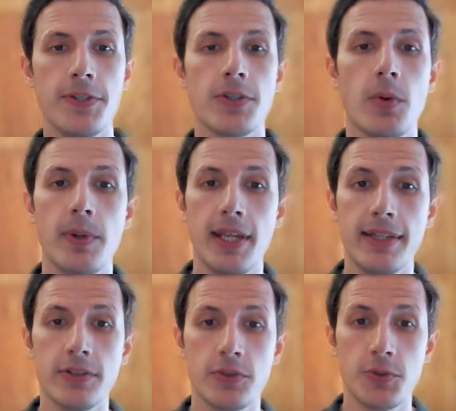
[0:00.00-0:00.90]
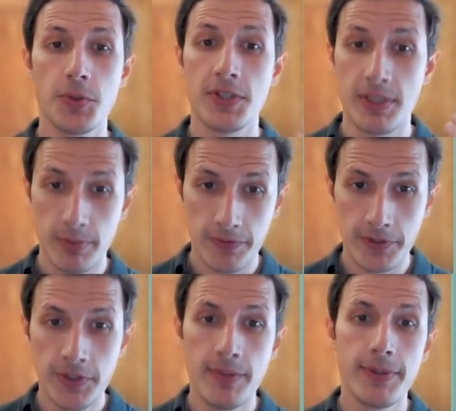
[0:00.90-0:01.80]
So we then choose a simple
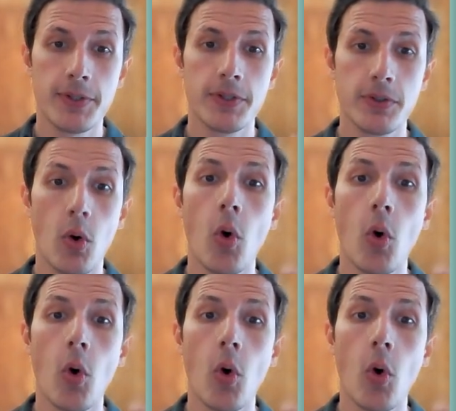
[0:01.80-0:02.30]
filter, and we're going to look